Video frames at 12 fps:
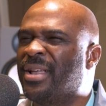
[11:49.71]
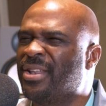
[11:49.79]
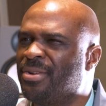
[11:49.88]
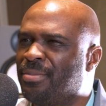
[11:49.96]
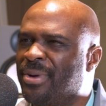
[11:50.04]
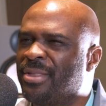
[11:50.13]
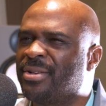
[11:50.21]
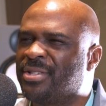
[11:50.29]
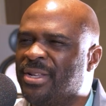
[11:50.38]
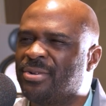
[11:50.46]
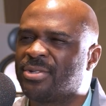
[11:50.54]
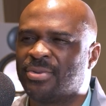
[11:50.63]
My little brother
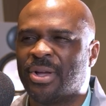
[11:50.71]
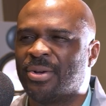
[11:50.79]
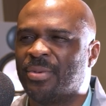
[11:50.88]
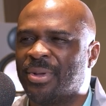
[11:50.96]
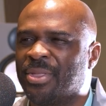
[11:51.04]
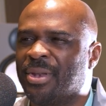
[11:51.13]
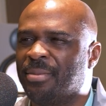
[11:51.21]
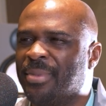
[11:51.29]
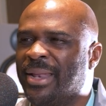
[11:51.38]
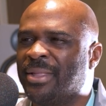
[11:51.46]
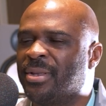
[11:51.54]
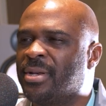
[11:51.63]
still struggled with it a
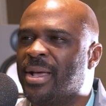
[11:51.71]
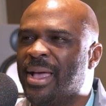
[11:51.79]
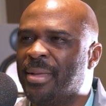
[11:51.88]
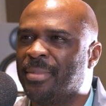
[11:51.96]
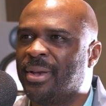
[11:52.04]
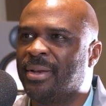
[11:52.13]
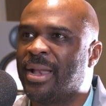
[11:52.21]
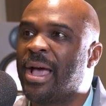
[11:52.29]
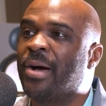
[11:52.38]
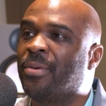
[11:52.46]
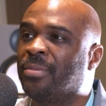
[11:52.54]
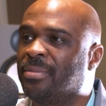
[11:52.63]
bit at the time, but
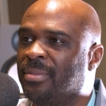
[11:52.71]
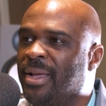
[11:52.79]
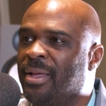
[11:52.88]
now,